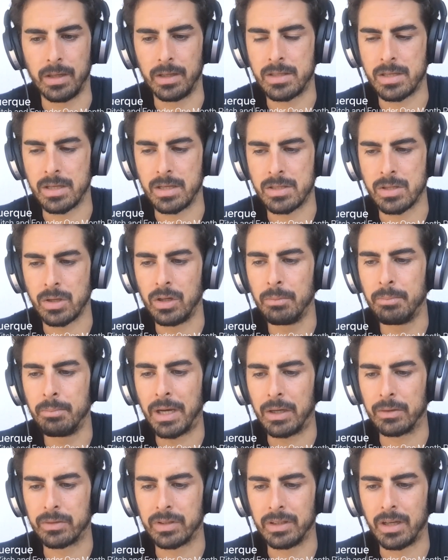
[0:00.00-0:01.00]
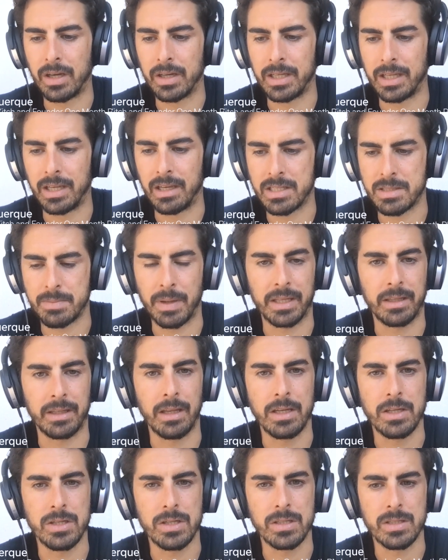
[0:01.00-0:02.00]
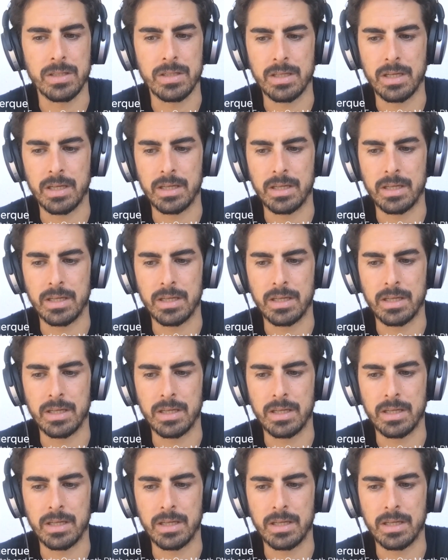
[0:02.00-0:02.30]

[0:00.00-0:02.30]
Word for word: It's, it's all about aligning expectations.